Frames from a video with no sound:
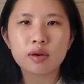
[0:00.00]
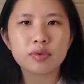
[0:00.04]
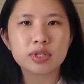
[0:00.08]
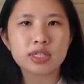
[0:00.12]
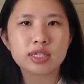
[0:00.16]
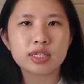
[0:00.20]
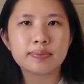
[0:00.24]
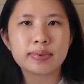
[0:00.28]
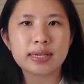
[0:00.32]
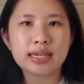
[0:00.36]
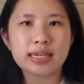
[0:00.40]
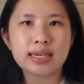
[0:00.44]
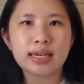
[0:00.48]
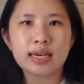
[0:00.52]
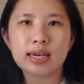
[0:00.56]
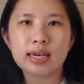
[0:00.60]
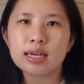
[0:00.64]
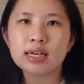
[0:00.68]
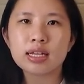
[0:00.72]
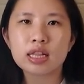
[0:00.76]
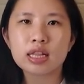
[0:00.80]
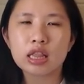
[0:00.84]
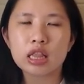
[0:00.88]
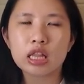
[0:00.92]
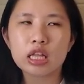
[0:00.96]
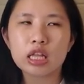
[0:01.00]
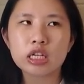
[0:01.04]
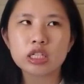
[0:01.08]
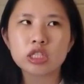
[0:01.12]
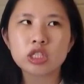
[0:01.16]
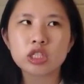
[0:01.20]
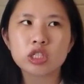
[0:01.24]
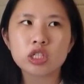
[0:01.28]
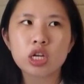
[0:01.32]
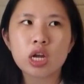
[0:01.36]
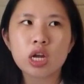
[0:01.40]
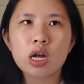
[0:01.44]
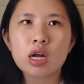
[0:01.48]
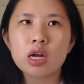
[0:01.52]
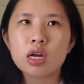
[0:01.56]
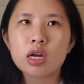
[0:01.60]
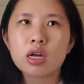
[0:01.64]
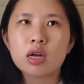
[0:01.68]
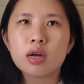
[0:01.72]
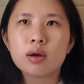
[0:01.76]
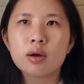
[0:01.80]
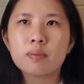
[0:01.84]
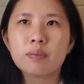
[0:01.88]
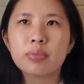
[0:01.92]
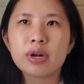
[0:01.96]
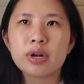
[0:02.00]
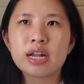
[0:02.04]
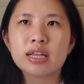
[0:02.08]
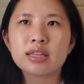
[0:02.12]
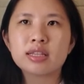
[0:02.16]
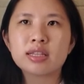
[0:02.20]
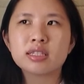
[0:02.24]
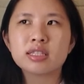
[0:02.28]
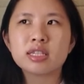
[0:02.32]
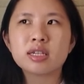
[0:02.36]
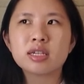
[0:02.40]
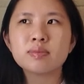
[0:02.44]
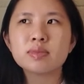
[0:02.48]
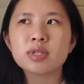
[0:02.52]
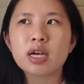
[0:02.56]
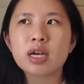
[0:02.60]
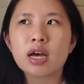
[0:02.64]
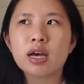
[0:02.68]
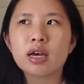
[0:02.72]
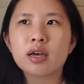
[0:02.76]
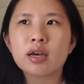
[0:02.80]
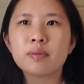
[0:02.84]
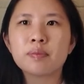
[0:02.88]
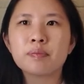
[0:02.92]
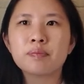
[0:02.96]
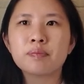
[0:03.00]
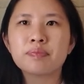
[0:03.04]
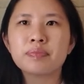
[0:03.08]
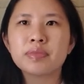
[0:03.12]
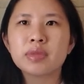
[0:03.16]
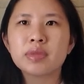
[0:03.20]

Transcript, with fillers: we speak English. But at the same time,